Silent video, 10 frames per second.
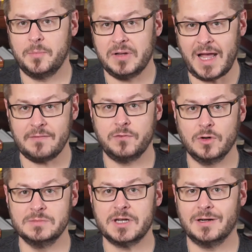The
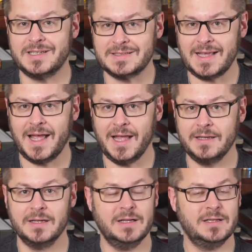platforms are
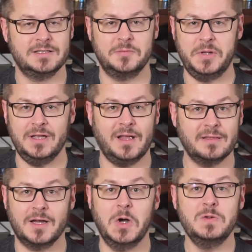designed to be
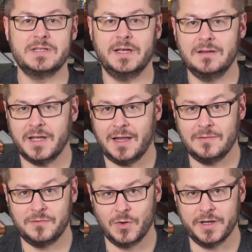like the Hotel
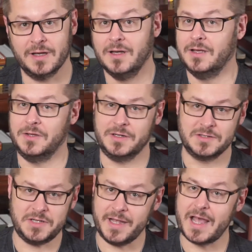California. You can
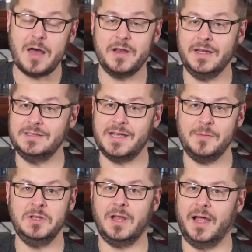check out
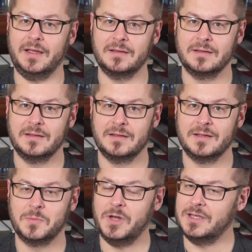anytime you like,
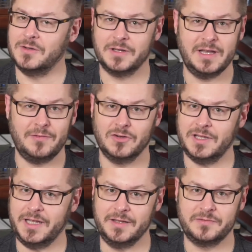but you can never
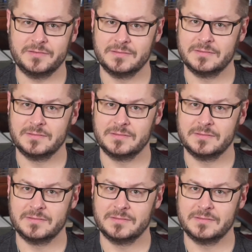leave.